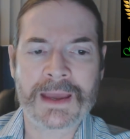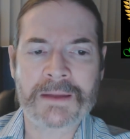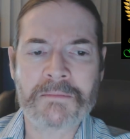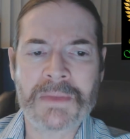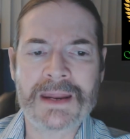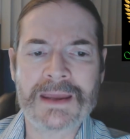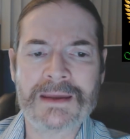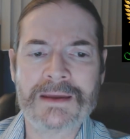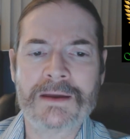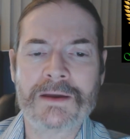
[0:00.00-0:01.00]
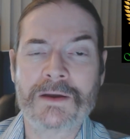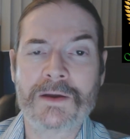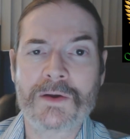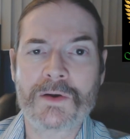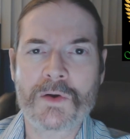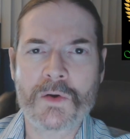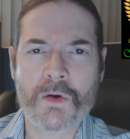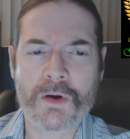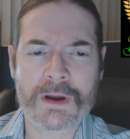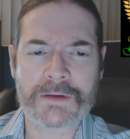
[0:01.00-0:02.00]
Yet many who
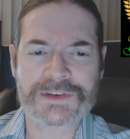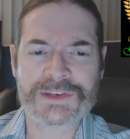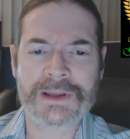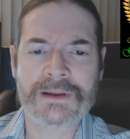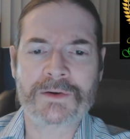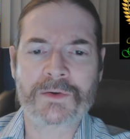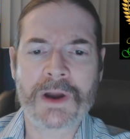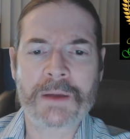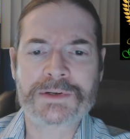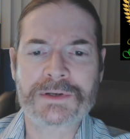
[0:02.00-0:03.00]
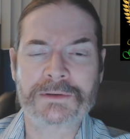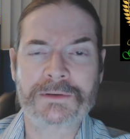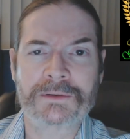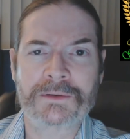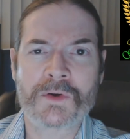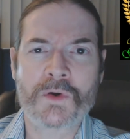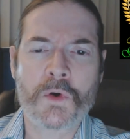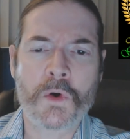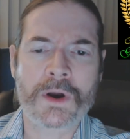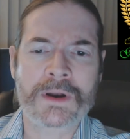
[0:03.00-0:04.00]
are of sin and corruption,
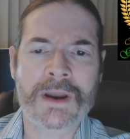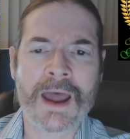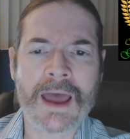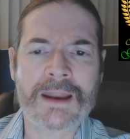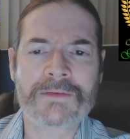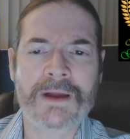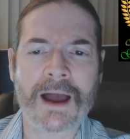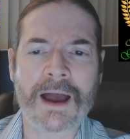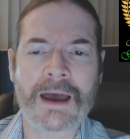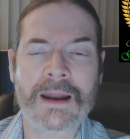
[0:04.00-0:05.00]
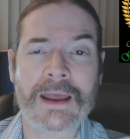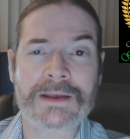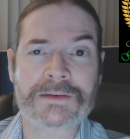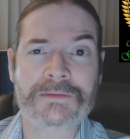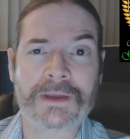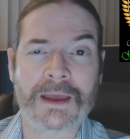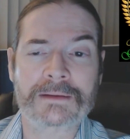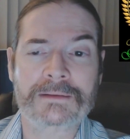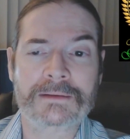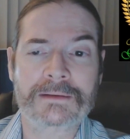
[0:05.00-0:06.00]
who are not of God as of yet,
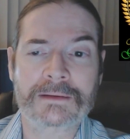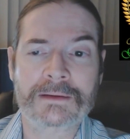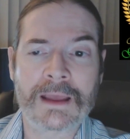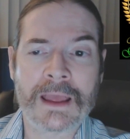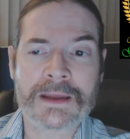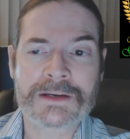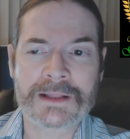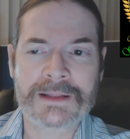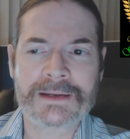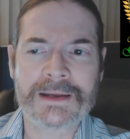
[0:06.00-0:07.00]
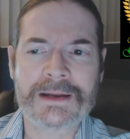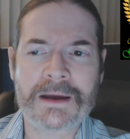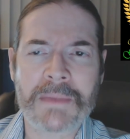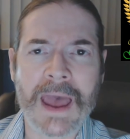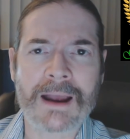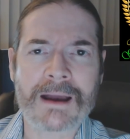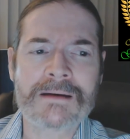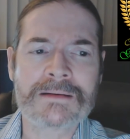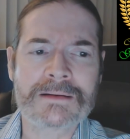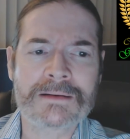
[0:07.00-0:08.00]
shall indeed come back
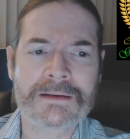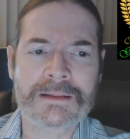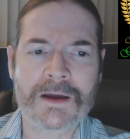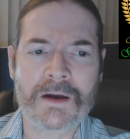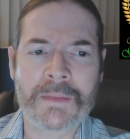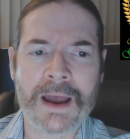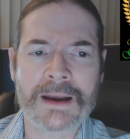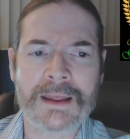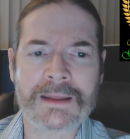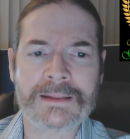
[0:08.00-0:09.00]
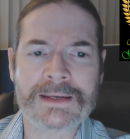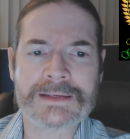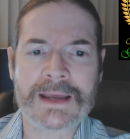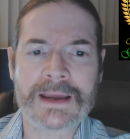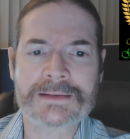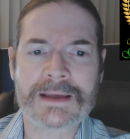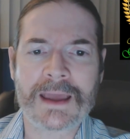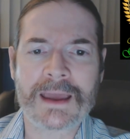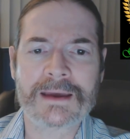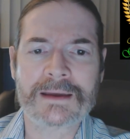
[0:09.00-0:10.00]
unto the Almighty in these days
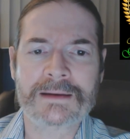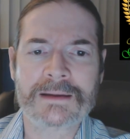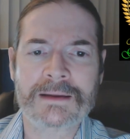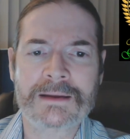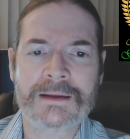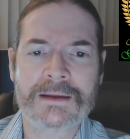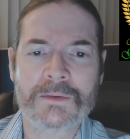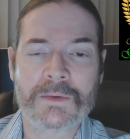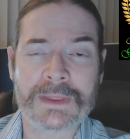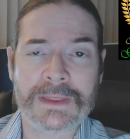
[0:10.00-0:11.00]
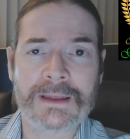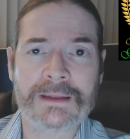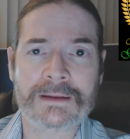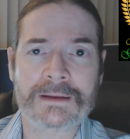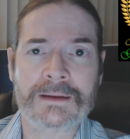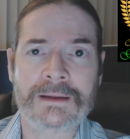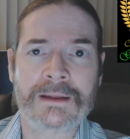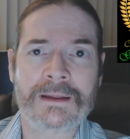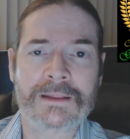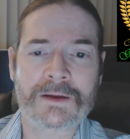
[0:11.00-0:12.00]
ahead, within
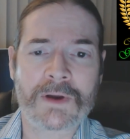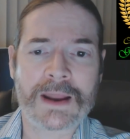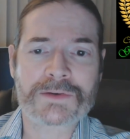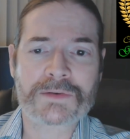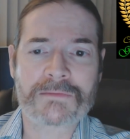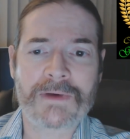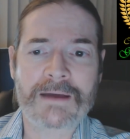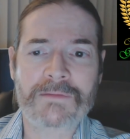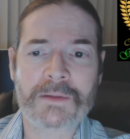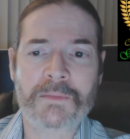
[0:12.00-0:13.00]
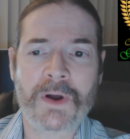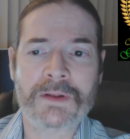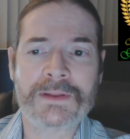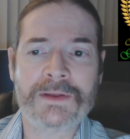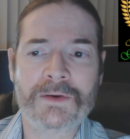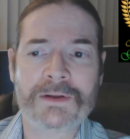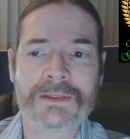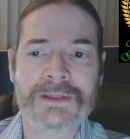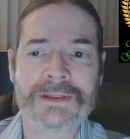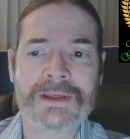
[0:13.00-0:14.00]
the greatest revival upon the
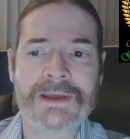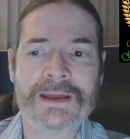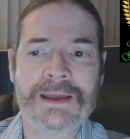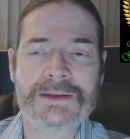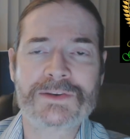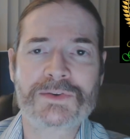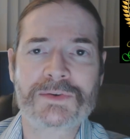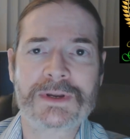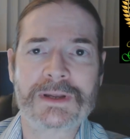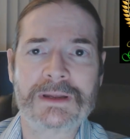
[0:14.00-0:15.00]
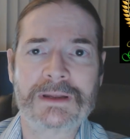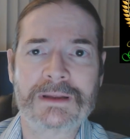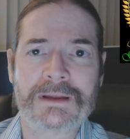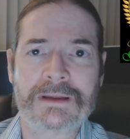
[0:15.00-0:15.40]
earth in the history